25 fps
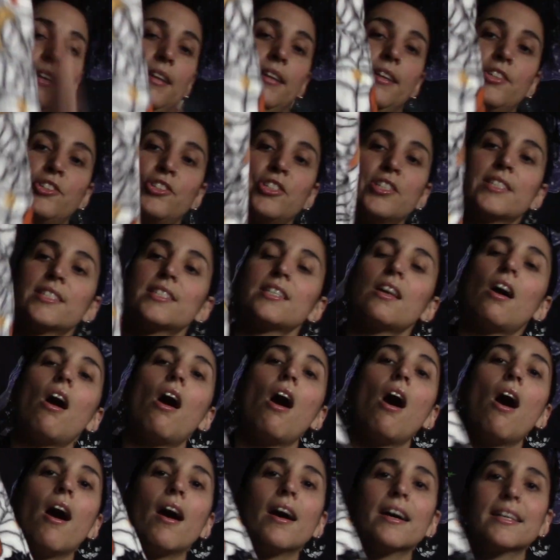just
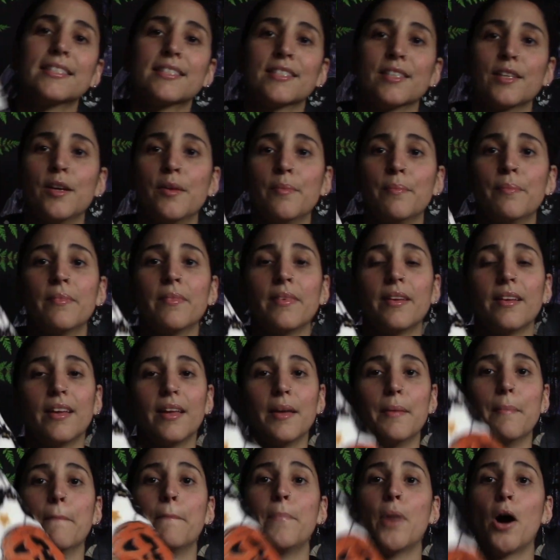awesome
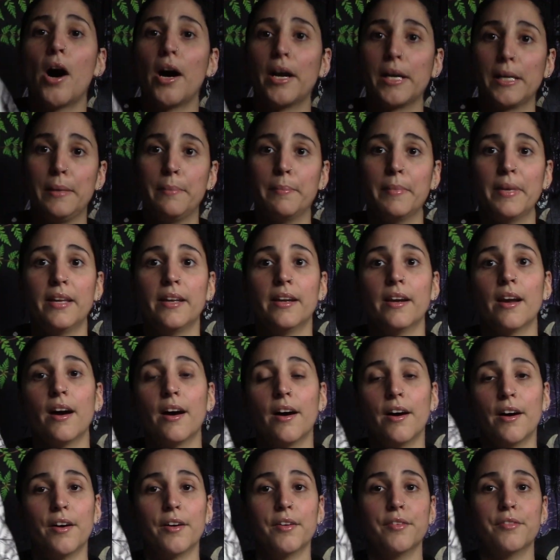embodiment
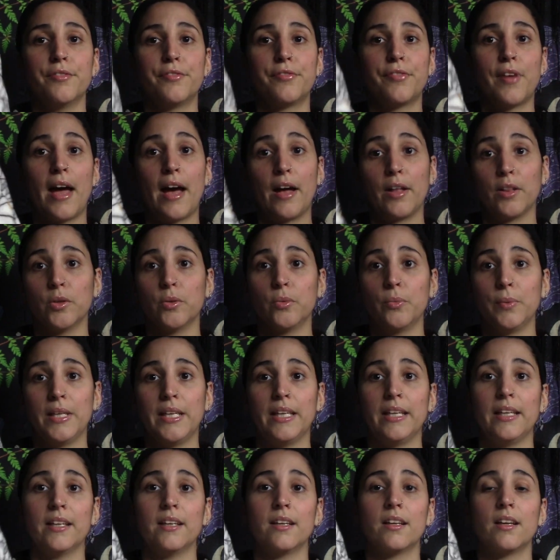of
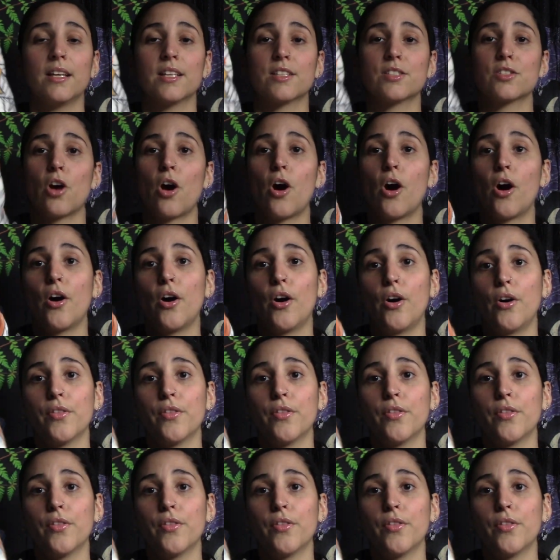Halloween. It's all